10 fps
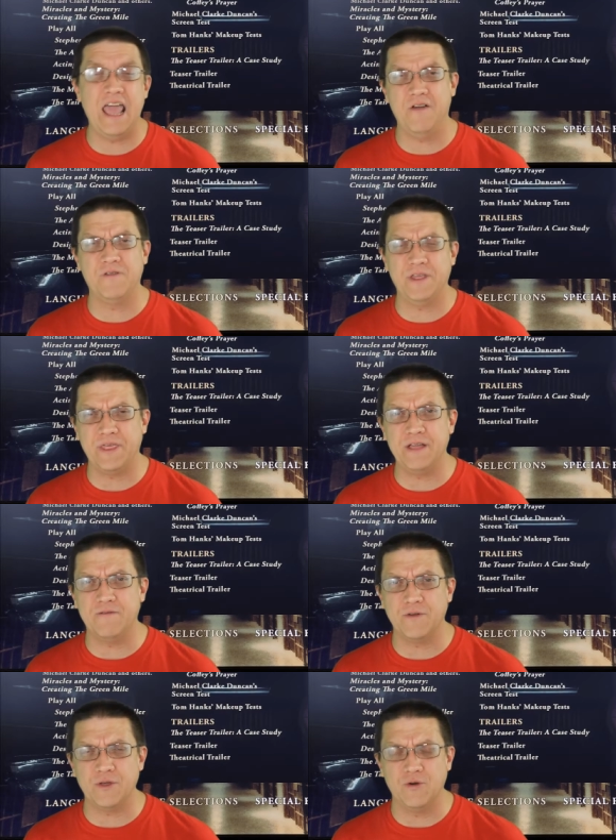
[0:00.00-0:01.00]
everything
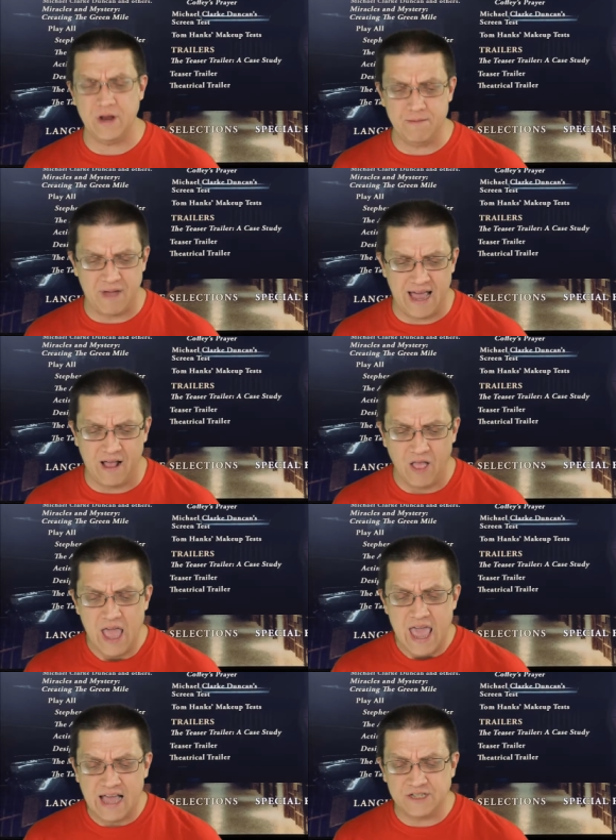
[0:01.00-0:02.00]
for The Green Mile,
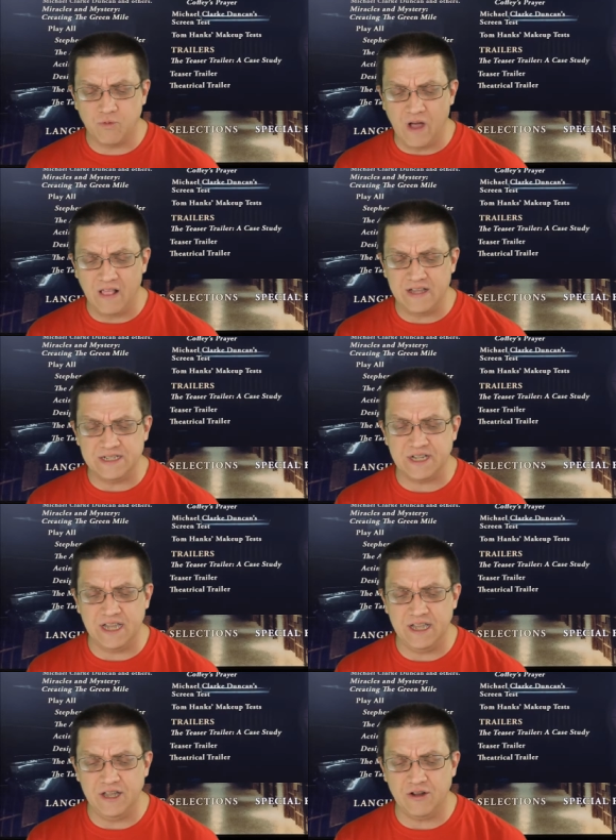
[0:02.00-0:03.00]
as well as uh,
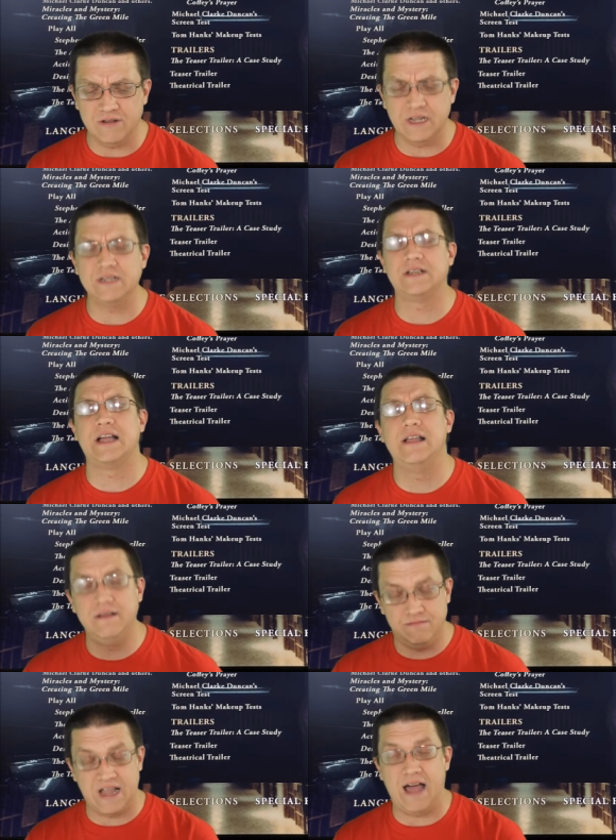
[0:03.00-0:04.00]
you know uh,
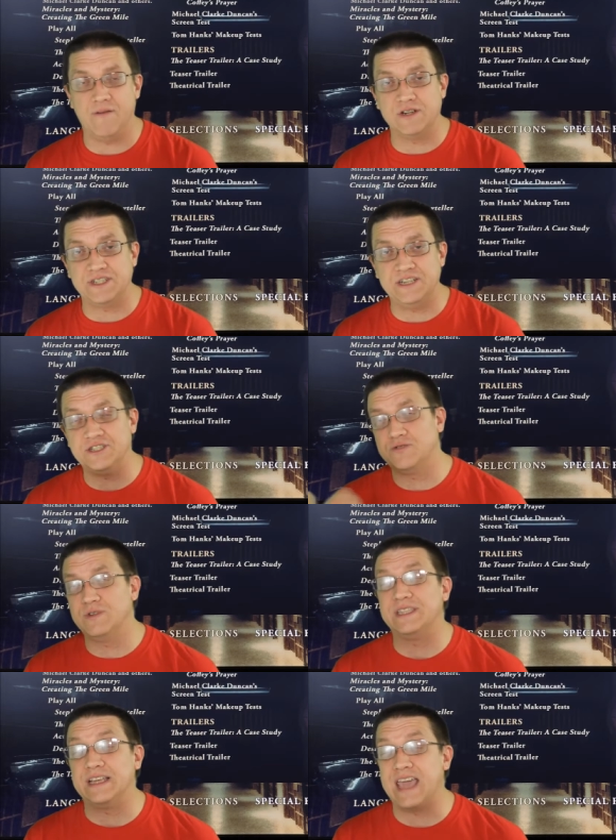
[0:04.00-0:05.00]
conversations
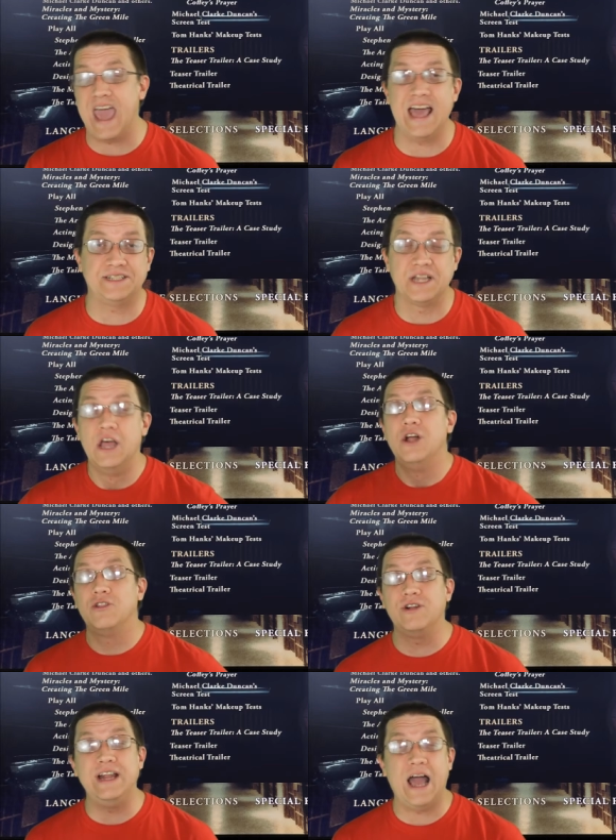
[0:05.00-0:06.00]
with the cast,
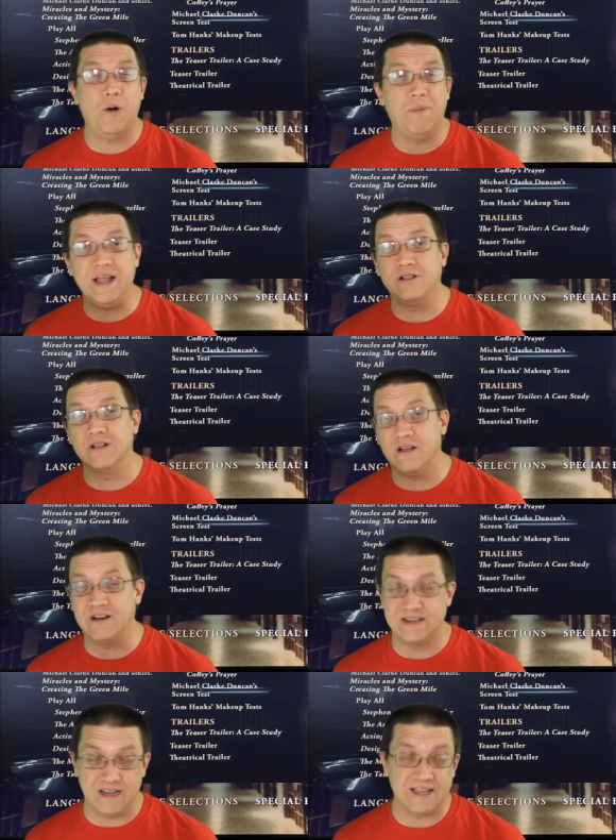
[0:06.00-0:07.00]
learning how Michael
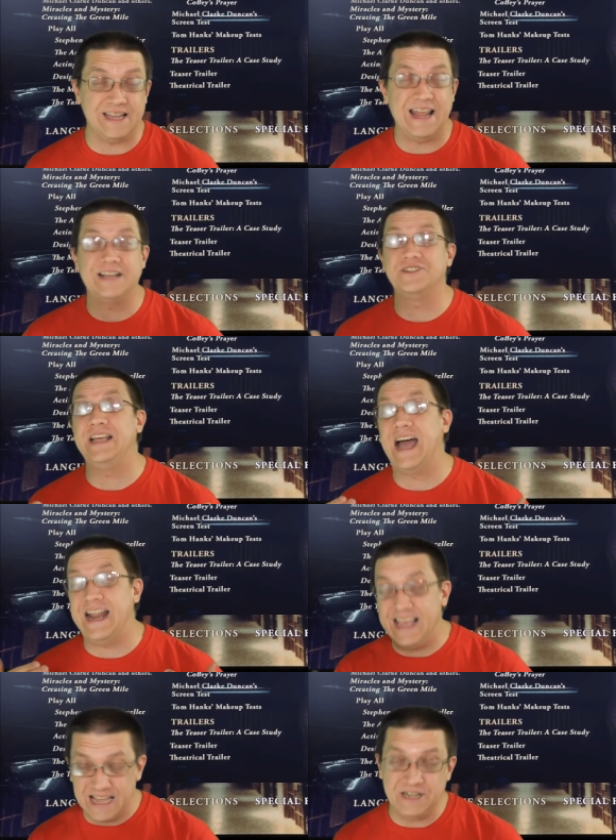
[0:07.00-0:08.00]
Clark Duncan actually got
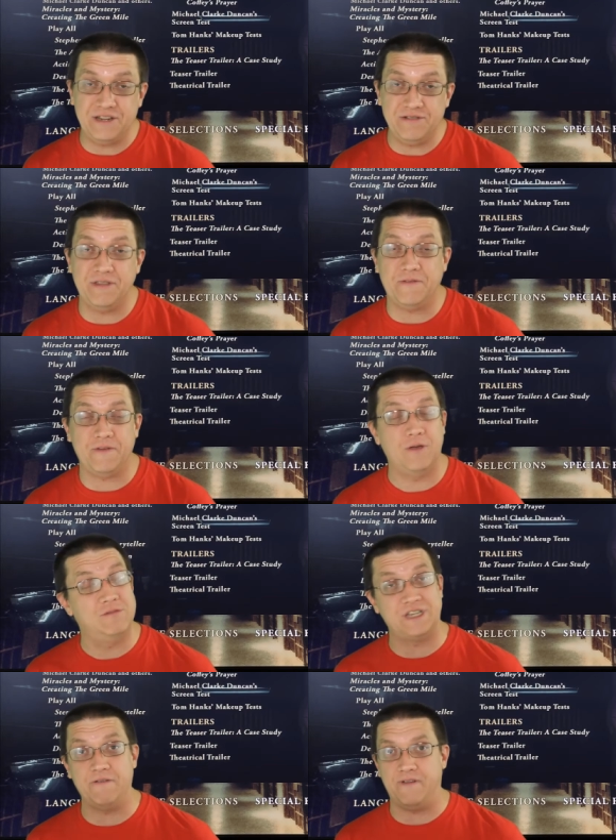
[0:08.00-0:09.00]
into the film,
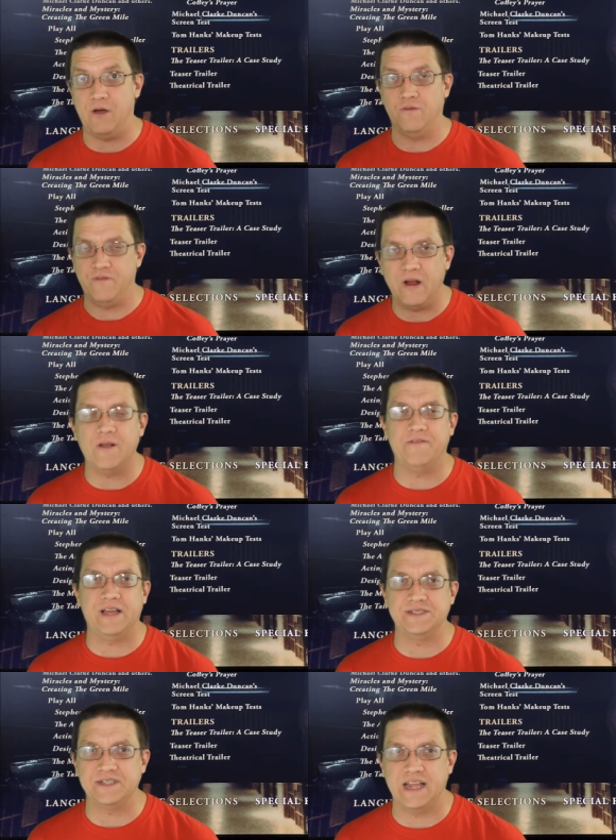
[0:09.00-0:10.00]
which I found very
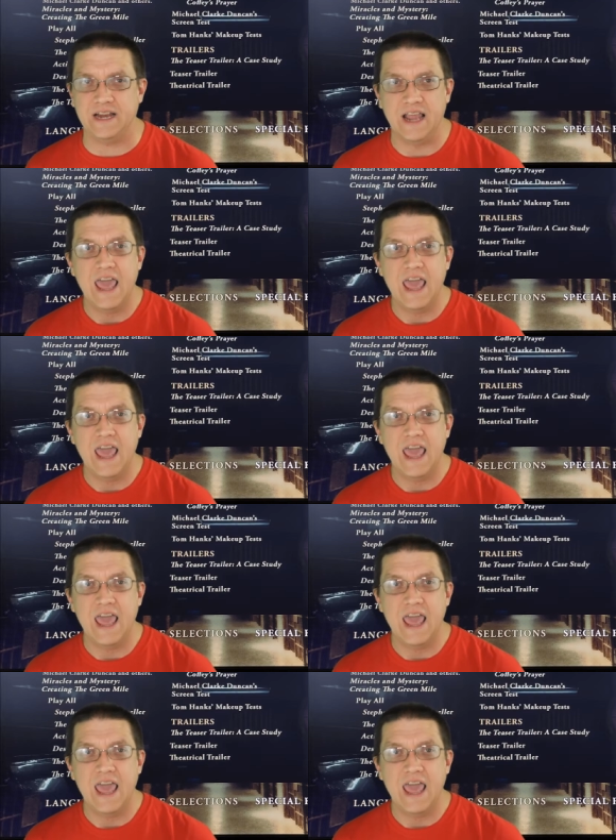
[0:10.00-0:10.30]
fascinating.